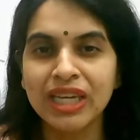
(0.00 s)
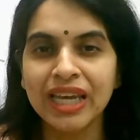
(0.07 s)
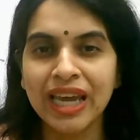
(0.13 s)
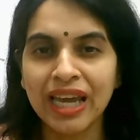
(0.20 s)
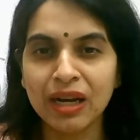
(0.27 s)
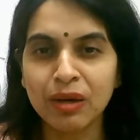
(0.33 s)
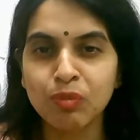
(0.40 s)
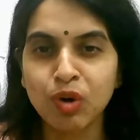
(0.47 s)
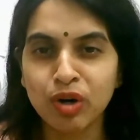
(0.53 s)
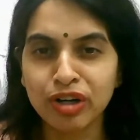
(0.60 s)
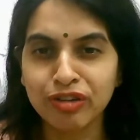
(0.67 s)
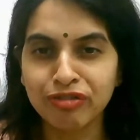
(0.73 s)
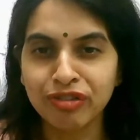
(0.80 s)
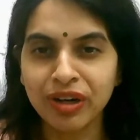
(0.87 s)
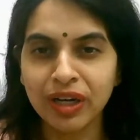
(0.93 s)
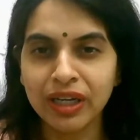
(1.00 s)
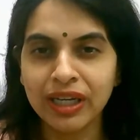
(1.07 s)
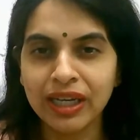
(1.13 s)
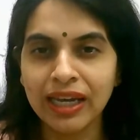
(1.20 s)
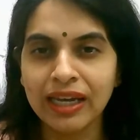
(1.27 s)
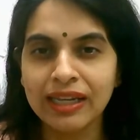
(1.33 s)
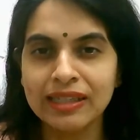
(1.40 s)
can modify,
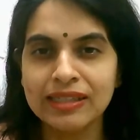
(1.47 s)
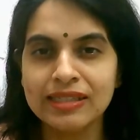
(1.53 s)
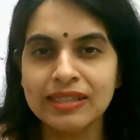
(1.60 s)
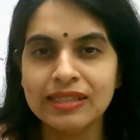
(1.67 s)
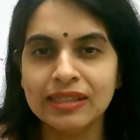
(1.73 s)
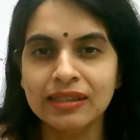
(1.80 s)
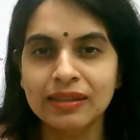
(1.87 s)
and